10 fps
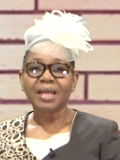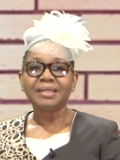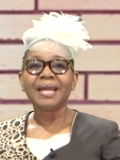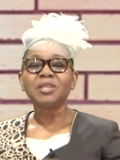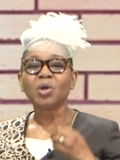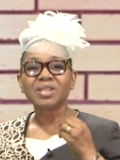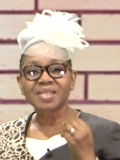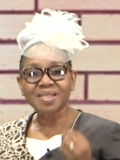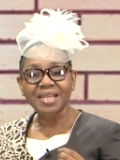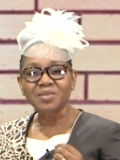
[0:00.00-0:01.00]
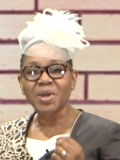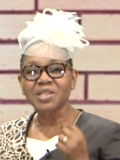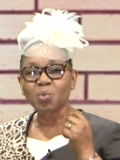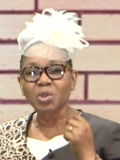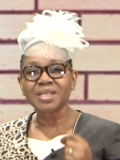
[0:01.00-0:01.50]
Then your
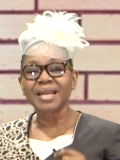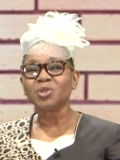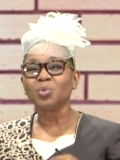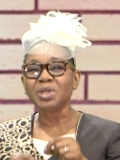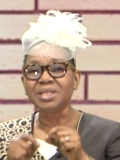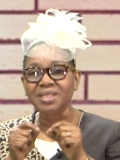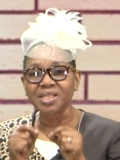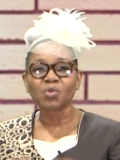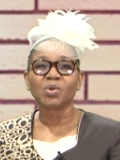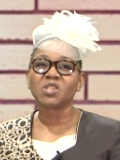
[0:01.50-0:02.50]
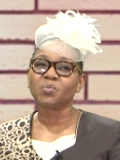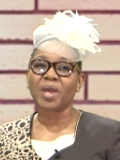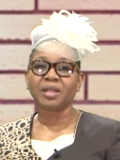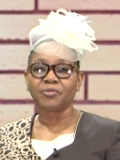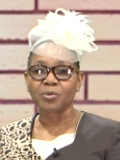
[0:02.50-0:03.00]
statements will tend to be
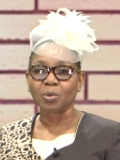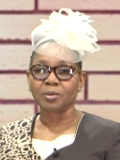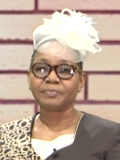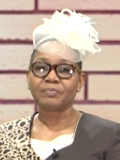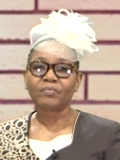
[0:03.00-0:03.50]
disrespectful